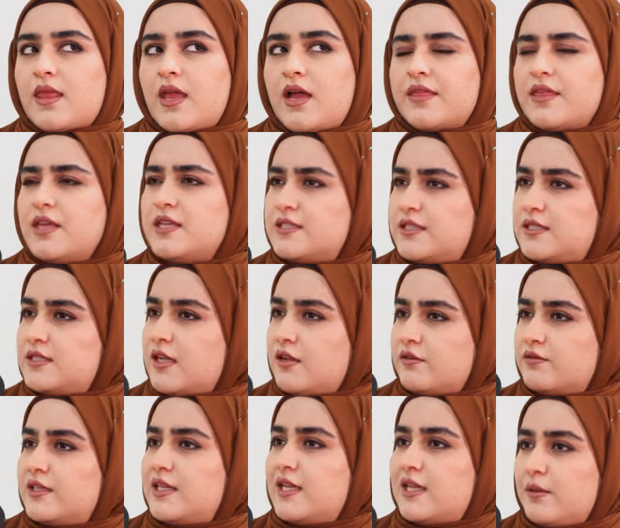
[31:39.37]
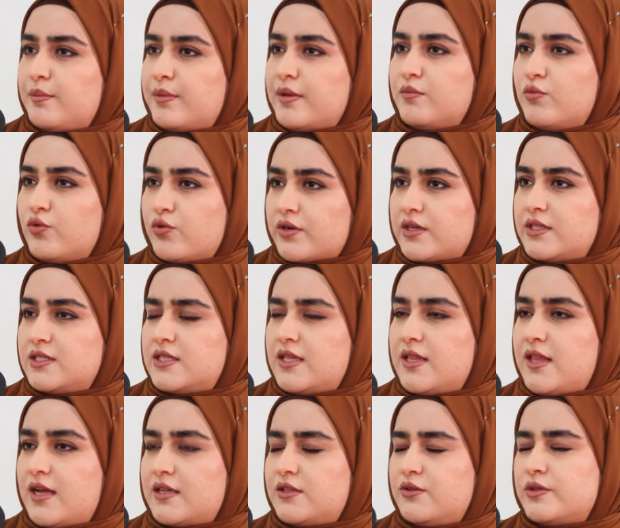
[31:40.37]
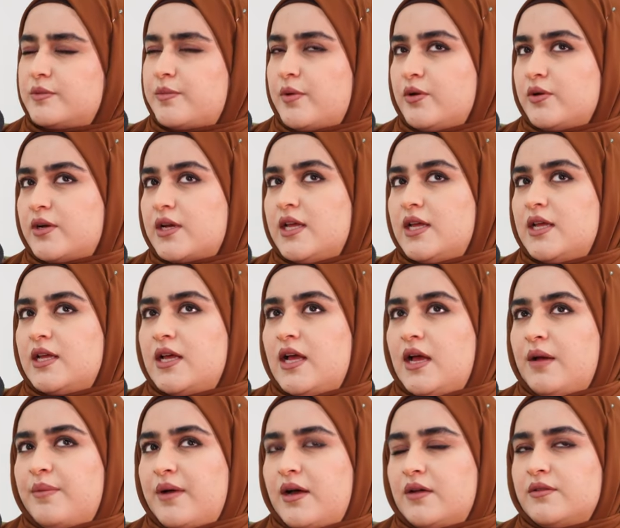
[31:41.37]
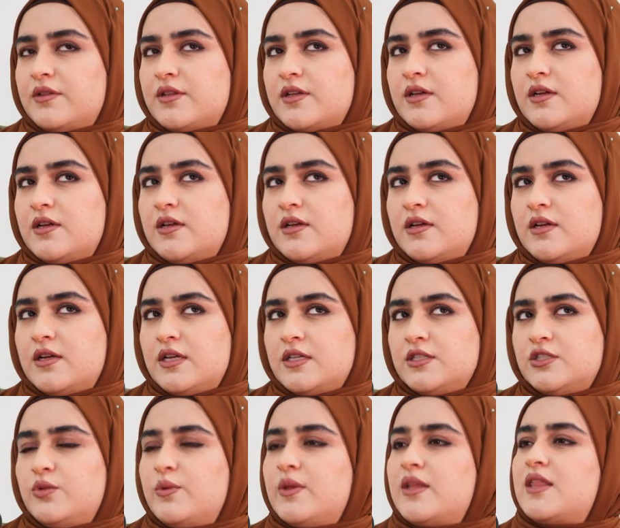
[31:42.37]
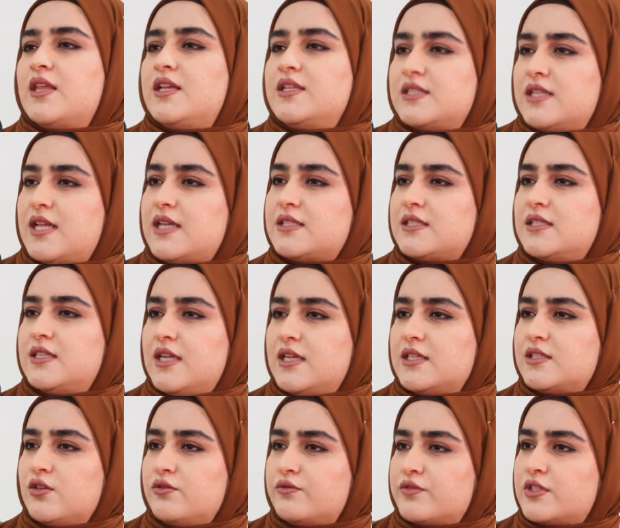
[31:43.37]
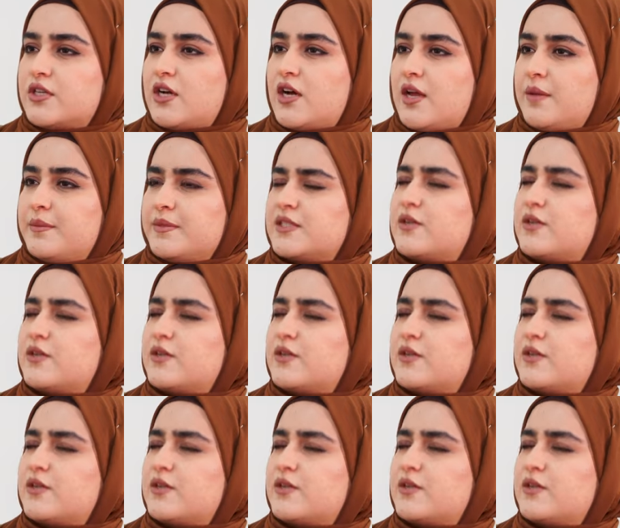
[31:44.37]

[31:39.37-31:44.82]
I think delve a little bit more into that. You spoke about the doing things less and less over time.